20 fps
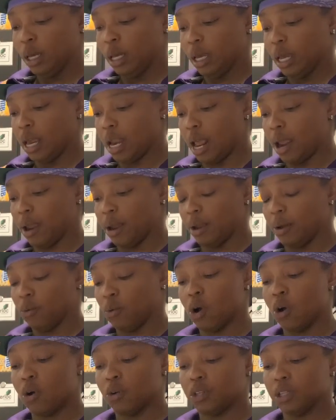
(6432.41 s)
and I
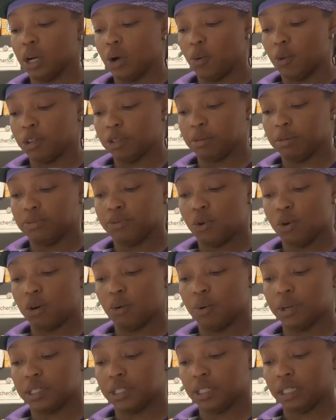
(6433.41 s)
wrote once before,
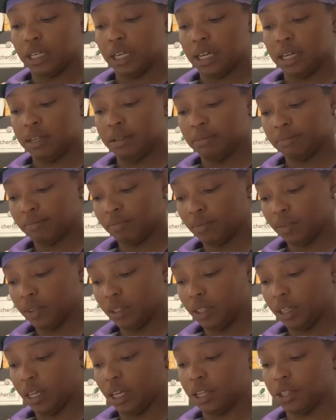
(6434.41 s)
once again,
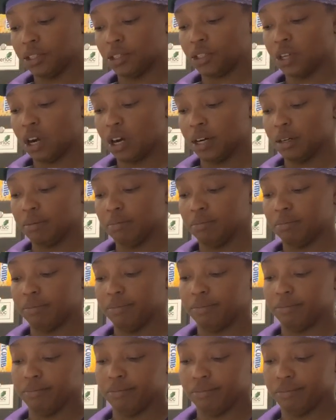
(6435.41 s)
end to start,
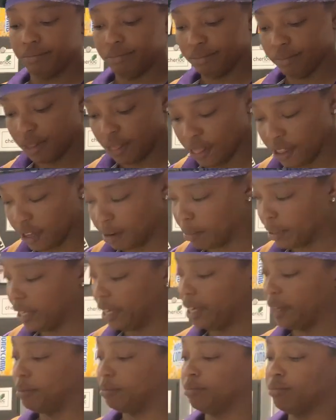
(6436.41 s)
then
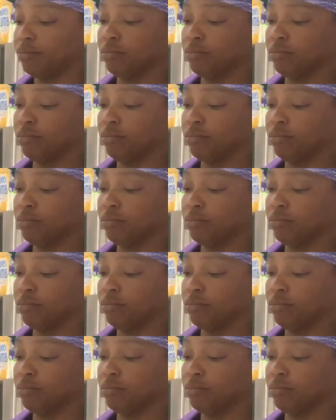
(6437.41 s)
begin.